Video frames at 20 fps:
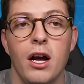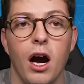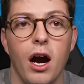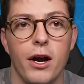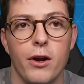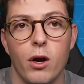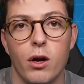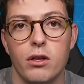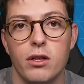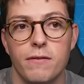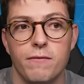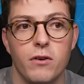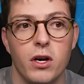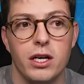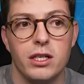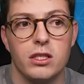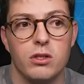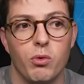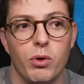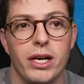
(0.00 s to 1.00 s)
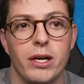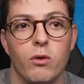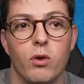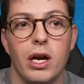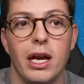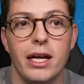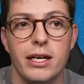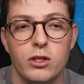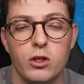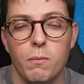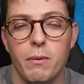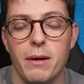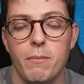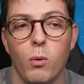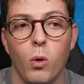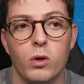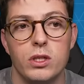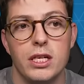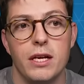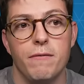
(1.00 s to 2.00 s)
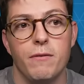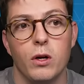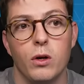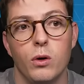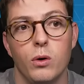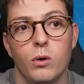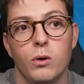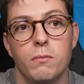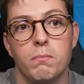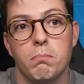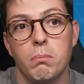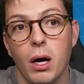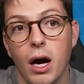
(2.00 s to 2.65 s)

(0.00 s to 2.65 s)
I know the first 3 are a little bit more difficult,